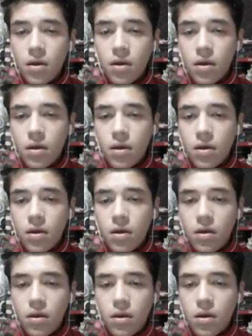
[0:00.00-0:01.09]

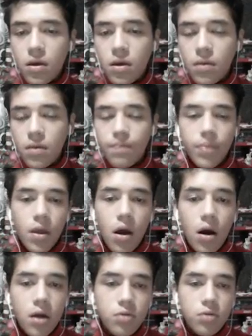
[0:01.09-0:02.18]
a
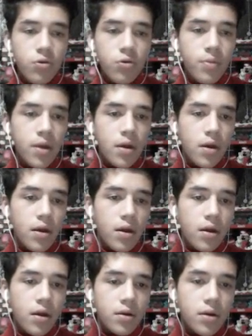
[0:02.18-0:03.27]
hot room,
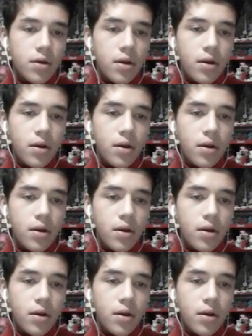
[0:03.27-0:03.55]
and